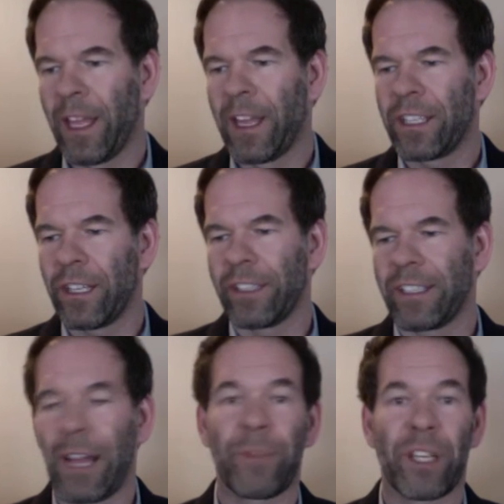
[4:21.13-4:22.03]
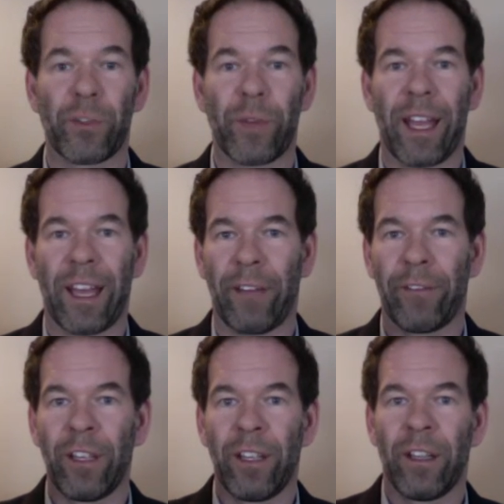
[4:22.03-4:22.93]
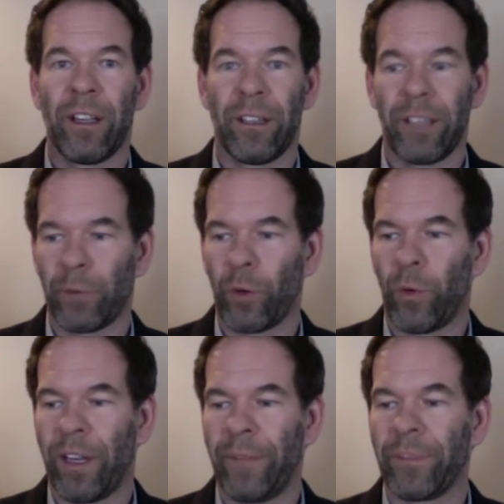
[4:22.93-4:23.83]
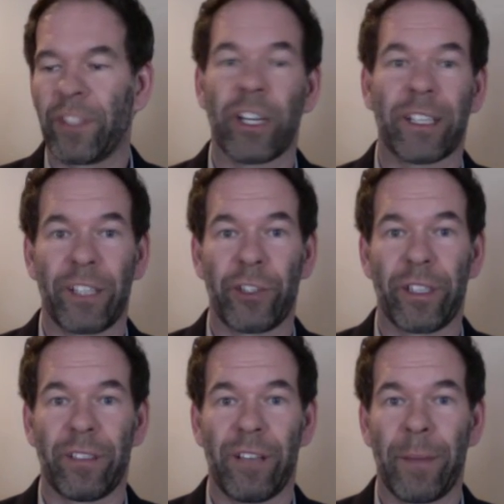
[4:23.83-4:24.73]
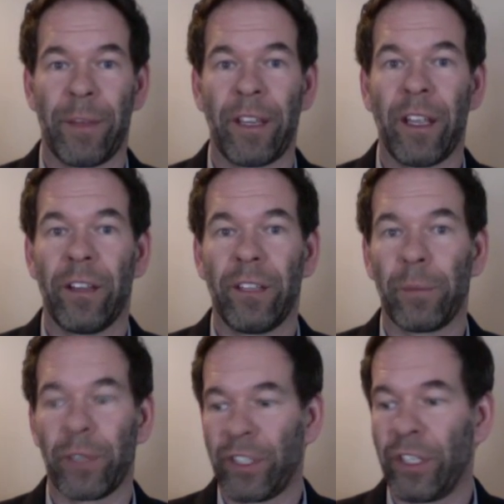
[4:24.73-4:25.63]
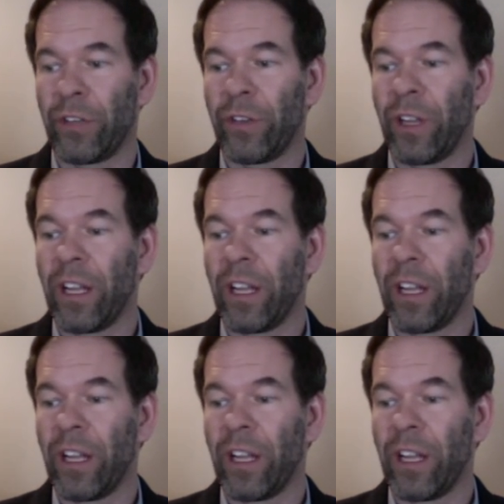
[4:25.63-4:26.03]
So the top things we have, number one, checking the joint alignment. Number two,